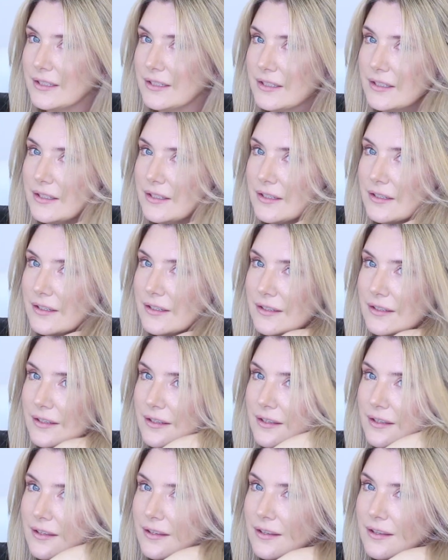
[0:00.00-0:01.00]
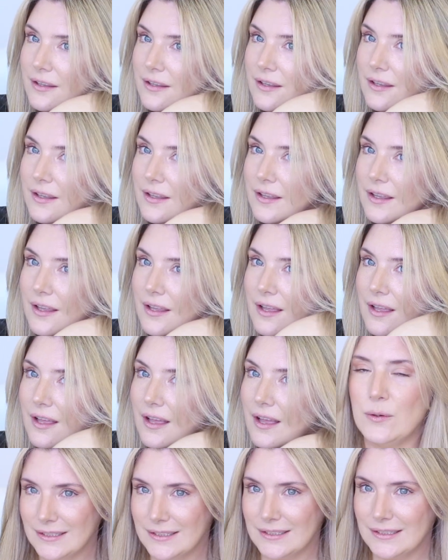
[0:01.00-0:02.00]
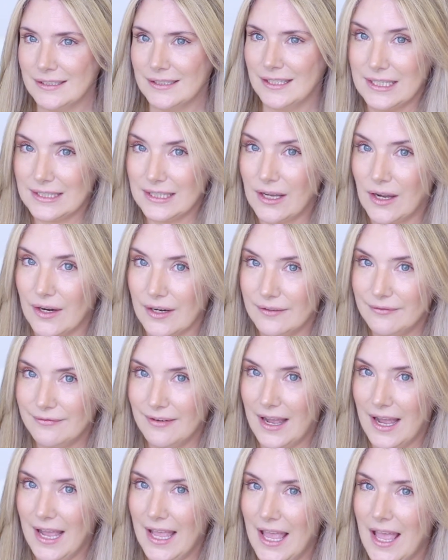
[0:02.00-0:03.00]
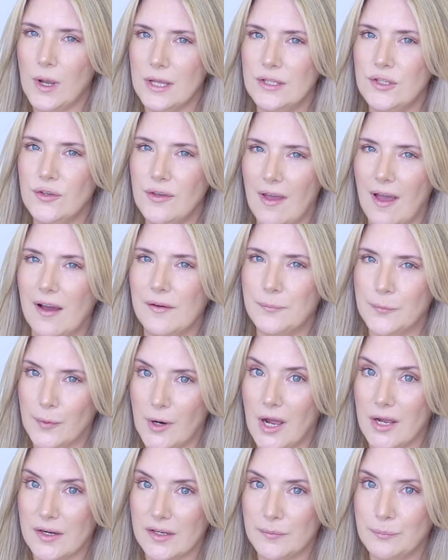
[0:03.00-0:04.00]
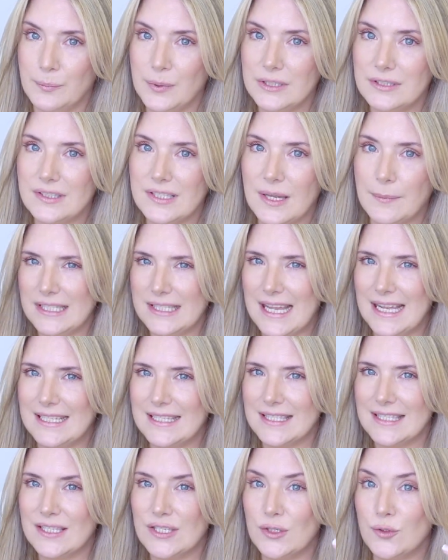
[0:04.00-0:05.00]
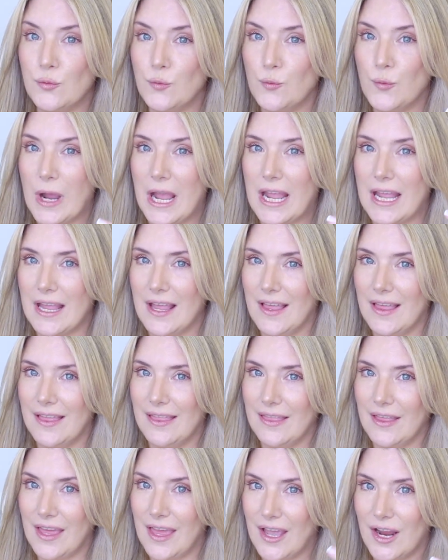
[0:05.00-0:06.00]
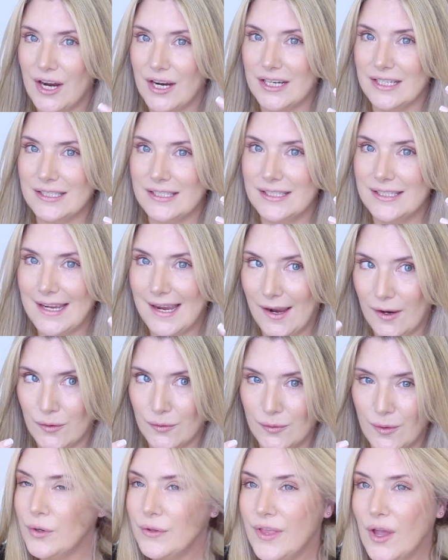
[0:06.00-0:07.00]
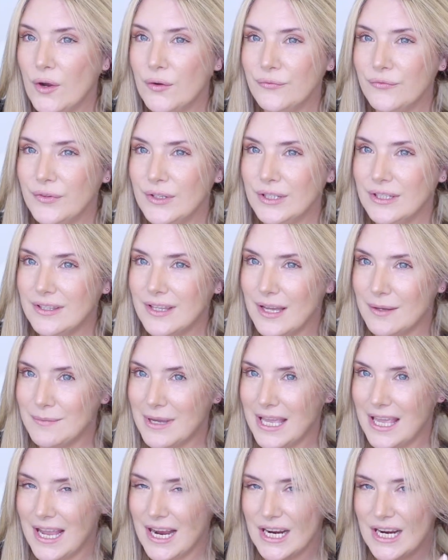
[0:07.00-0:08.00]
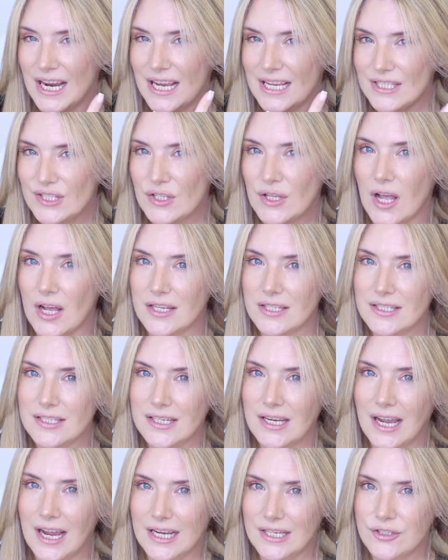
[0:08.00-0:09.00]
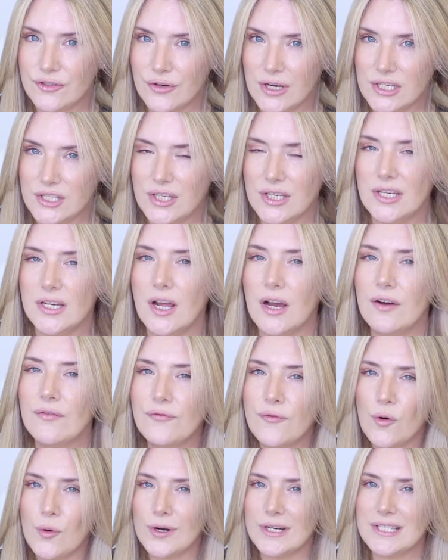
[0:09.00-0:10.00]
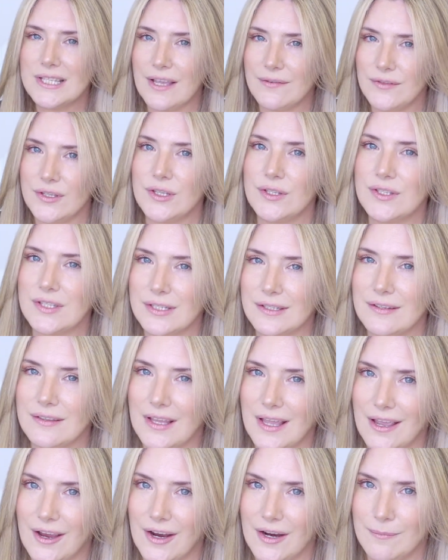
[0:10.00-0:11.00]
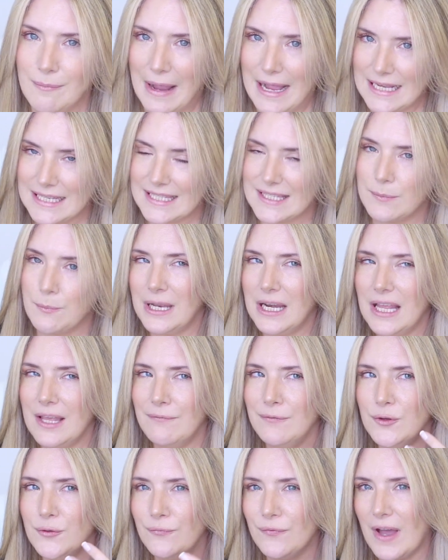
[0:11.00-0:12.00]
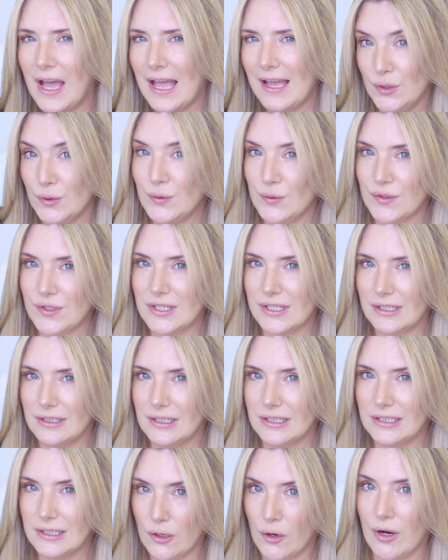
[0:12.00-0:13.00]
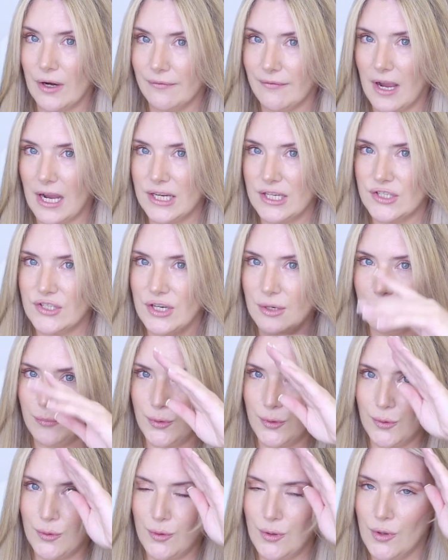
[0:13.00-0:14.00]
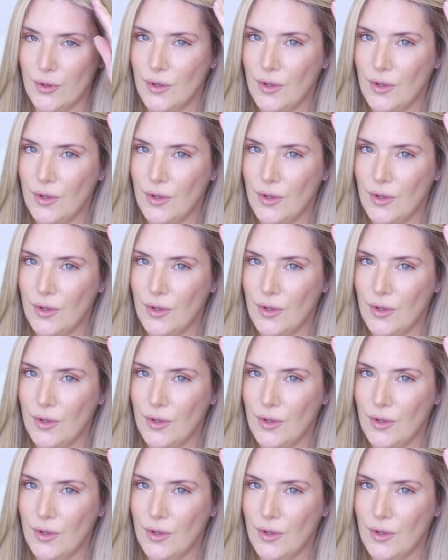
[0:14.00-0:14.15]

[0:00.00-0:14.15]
the flowiness that I get when I clarify, when you have product buildup, tends to weigh the hair down without feeling that my hair has lost hydration. Of course, I've used the hair mask, but if you've used a clarifying shampoo